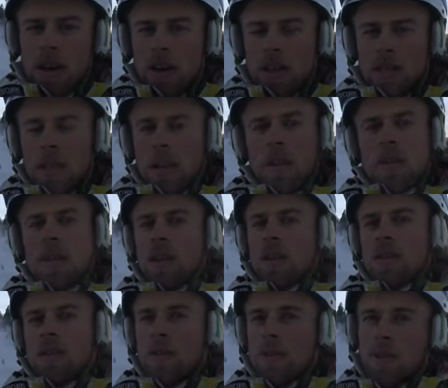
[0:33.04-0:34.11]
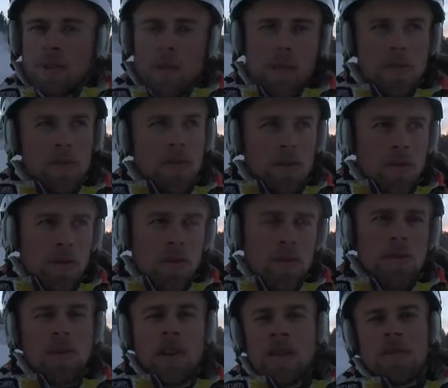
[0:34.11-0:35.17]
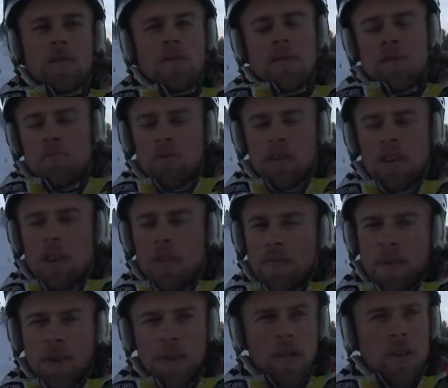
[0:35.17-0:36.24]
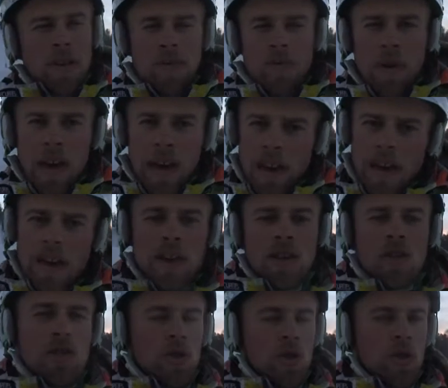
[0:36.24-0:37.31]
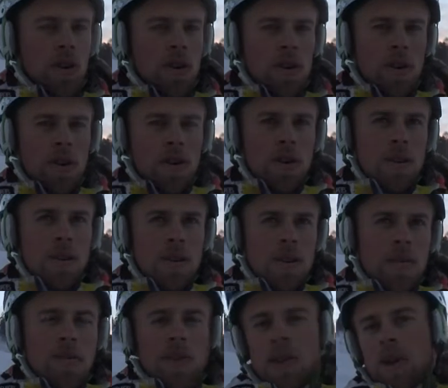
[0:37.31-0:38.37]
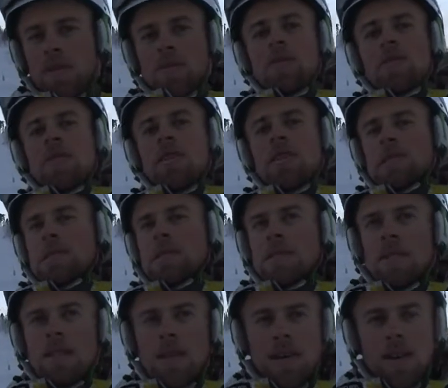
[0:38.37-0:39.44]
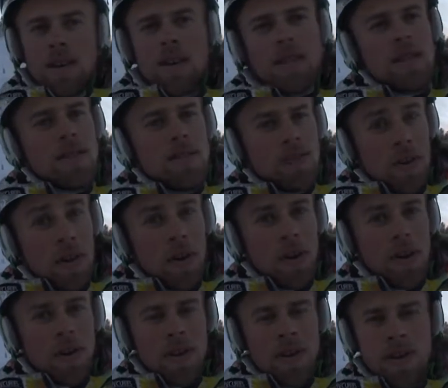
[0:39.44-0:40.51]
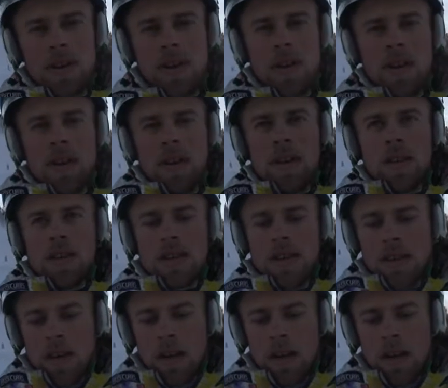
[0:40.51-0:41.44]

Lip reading: side cut, you need to try to be efficient and make a short turn, and without the knees it's very hard. So